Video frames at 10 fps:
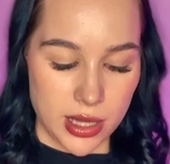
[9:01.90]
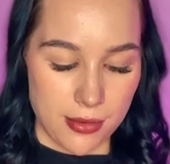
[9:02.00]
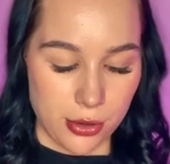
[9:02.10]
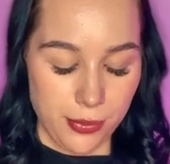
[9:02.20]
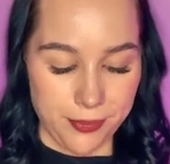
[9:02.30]

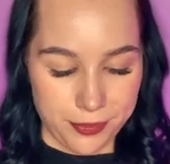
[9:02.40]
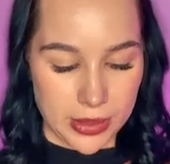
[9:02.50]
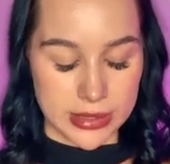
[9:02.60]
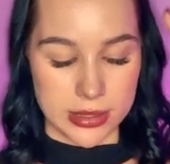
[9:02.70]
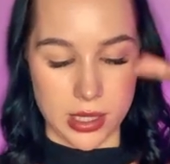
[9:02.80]
level
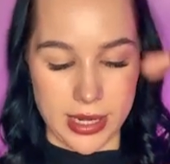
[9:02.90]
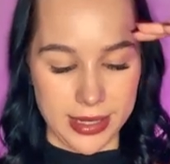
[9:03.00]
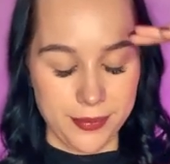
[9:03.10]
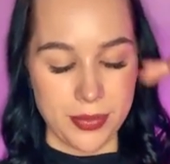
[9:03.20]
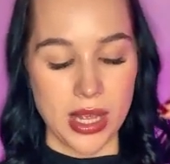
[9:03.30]
by this
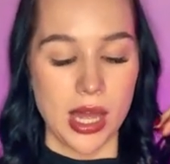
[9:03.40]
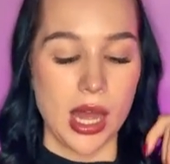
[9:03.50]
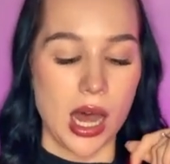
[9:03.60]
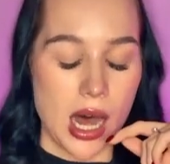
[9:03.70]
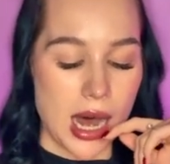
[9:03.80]
line,
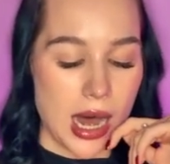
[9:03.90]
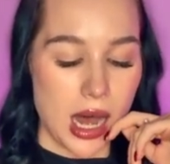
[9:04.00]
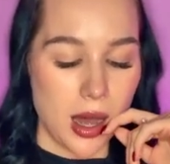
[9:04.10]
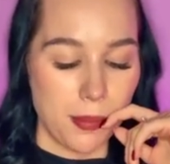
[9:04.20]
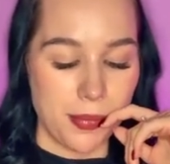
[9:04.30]

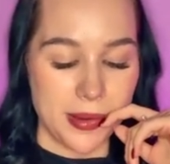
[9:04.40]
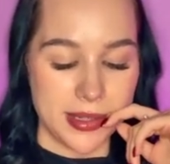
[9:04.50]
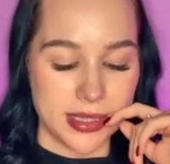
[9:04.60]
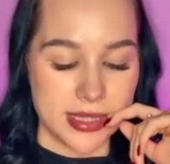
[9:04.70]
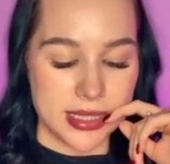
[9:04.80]

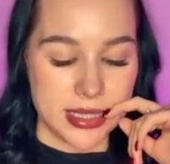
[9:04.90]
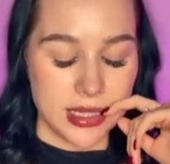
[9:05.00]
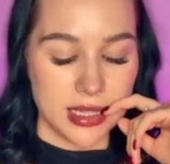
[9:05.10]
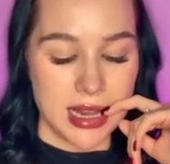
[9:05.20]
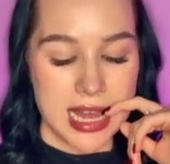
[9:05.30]
but it
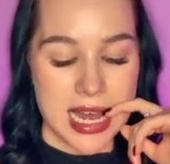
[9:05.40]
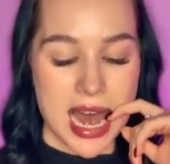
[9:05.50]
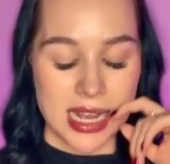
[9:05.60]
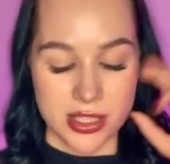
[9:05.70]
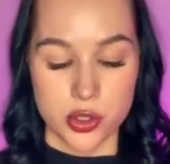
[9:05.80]
still
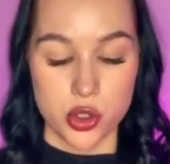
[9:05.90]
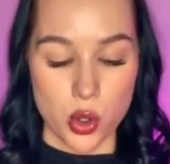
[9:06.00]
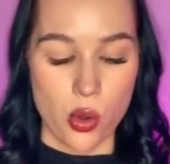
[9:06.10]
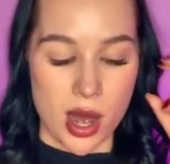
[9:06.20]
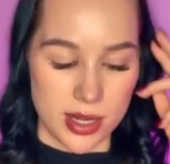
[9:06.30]
hasn't
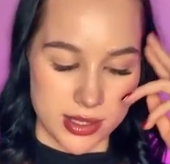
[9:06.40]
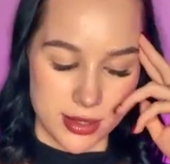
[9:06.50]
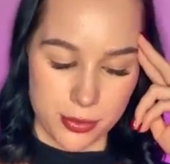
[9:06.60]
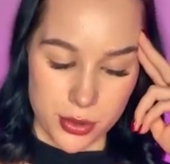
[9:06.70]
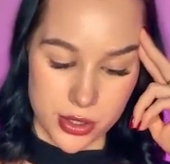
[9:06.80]
shown
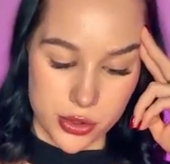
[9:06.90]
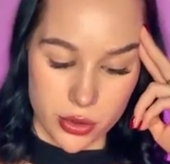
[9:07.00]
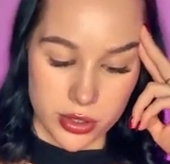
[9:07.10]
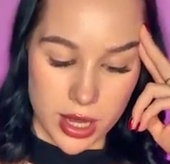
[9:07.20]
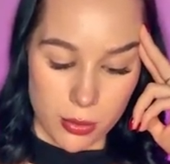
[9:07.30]
us a pretty
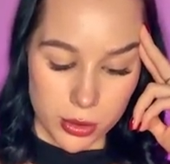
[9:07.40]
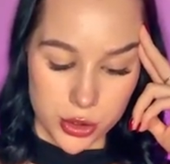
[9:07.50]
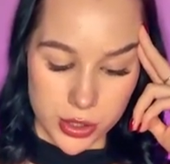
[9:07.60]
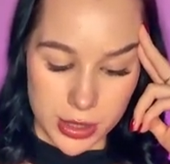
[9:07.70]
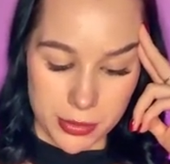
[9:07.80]
strong downward
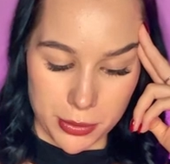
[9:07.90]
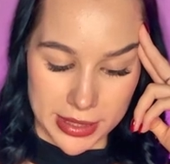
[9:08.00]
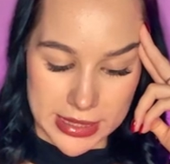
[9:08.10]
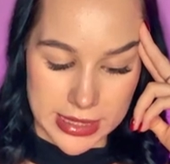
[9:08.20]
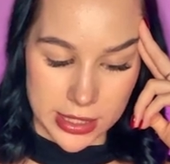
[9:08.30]
trend. But we
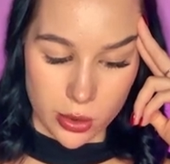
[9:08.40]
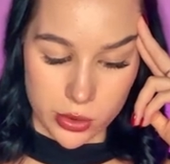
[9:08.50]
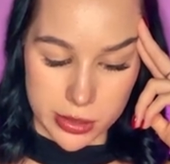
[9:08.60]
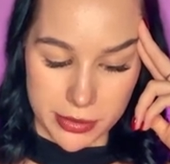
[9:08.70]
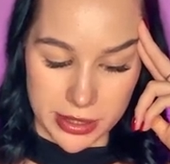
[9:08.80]
can see it
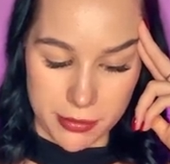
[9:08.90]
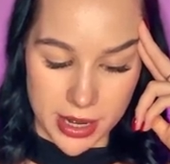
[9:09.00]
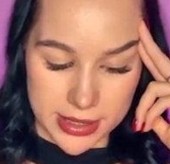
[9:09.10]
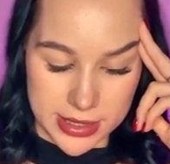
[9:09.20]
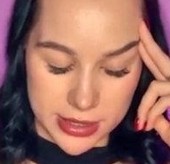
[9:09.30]
also by the
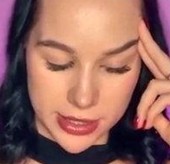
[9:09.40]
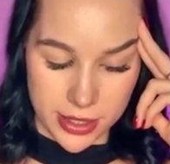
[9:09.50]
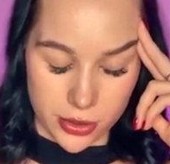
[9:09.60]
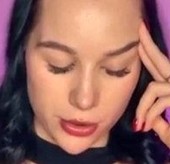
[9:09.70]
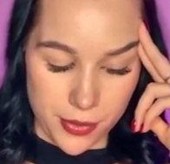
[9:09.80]
MACD
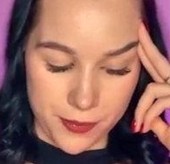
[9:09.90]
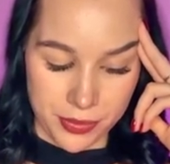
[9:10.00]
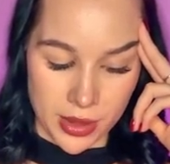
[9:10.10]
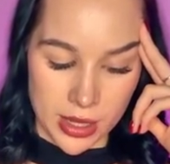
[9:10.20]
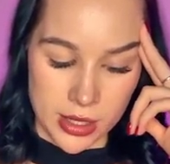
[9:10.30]
indicator.
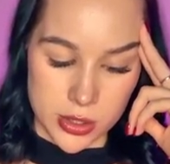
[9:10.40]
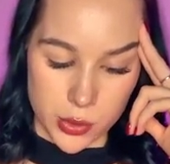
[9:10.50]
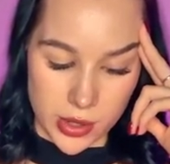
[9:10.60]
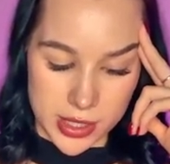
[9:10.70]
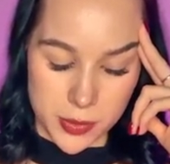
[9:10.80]

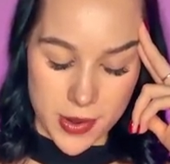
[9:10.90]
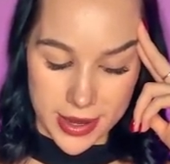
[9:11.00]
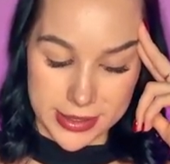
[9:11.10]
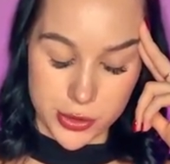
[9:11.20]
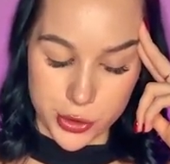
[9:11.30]
So that's
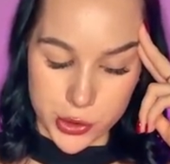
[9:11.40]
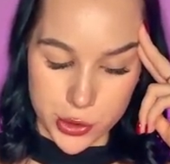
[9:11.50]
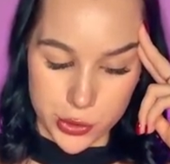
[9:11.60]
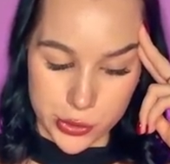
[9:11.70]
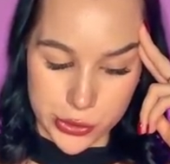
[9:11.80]
why it's good
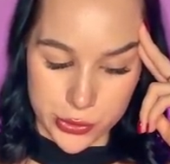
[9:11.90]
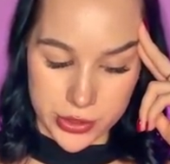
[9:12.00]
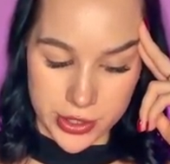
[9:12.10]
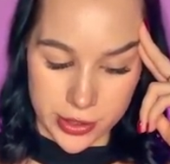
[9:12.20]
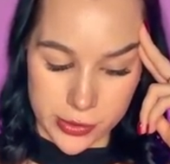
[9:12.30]
to use two
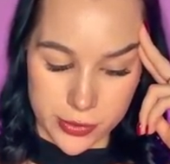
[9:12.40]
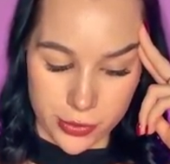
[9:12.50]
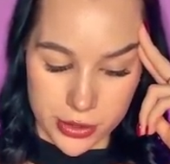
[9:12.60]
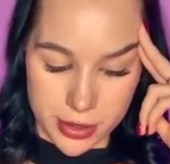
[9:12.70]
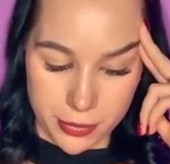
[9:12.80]
indicators,
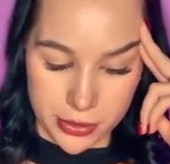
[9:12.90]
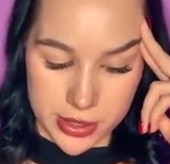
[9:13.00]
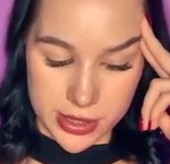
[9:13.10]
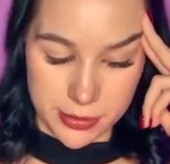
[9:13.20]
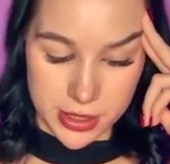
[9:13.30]
for example, at the
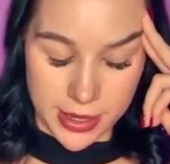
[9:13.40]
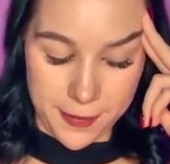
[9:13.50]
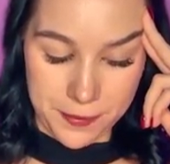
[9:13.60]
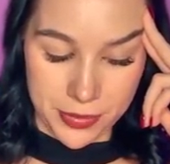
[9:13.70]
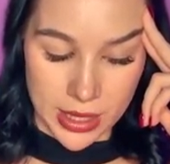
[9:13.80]
same
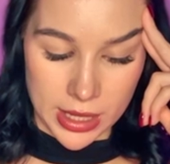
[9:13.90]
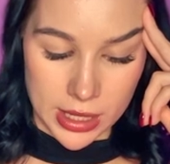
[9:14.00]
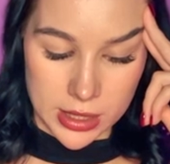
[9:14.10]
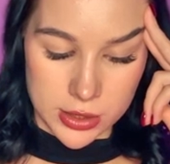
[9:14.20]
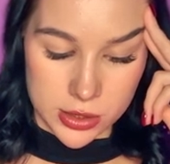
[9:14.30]
time.
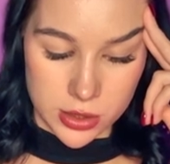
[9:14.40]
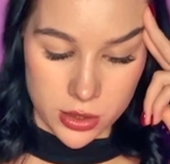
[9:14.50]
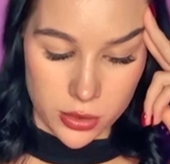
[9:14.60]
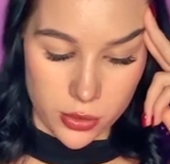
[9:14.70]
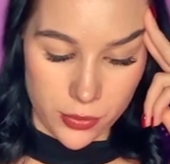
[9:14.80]

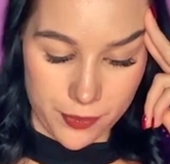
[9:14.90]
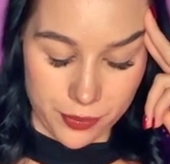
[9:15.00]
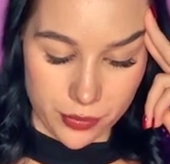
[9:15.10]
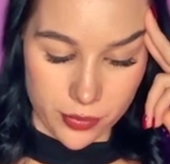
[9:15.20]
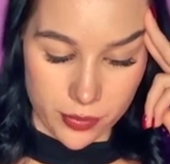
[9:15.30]
So
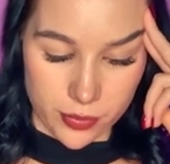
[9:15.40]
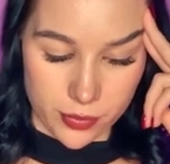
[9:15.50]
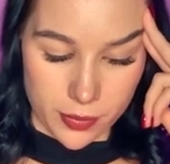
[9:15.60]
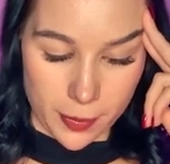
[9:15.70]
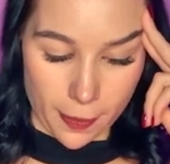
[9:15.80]

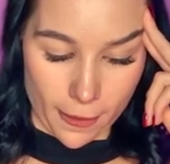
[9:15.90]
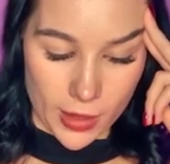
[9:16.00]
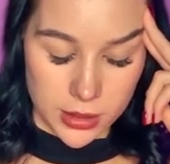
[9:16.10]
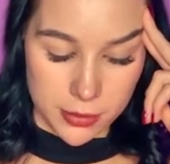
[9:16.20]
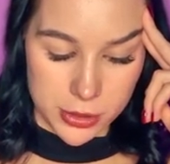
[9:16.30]

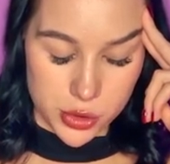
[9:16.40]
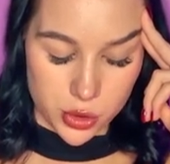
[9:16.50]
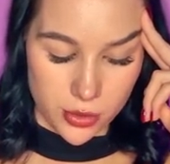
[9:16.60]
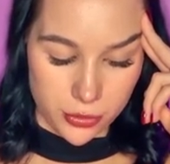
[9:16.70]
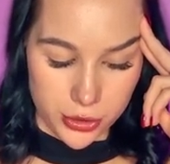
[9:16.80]
let me
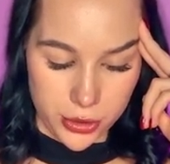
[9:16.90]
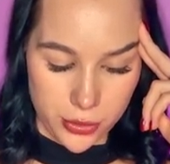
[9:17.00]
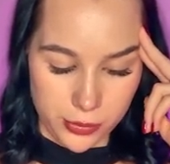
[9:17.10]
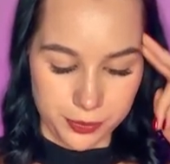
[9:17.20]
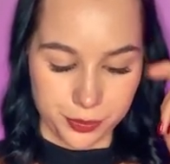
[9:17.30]
draw for you.